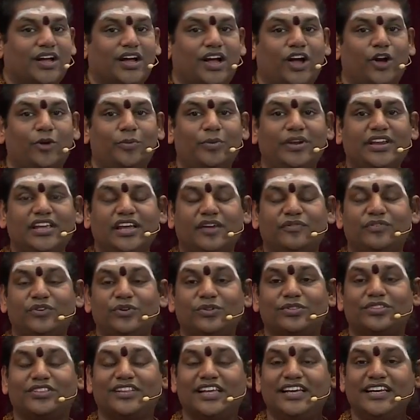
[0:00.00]
How many of you
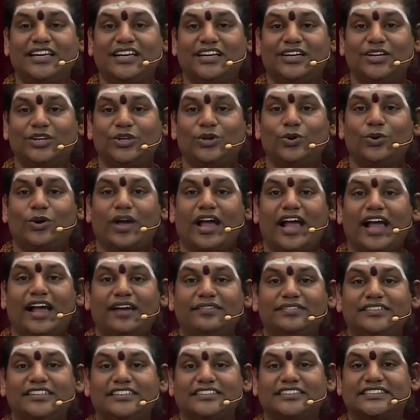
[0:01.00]
think you
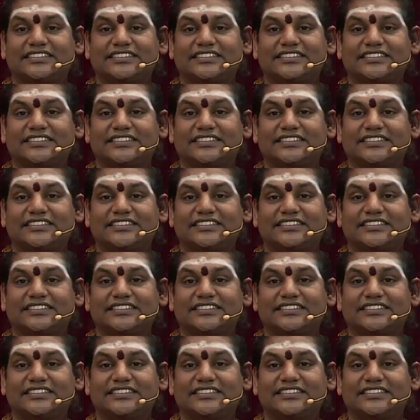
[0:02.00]
have this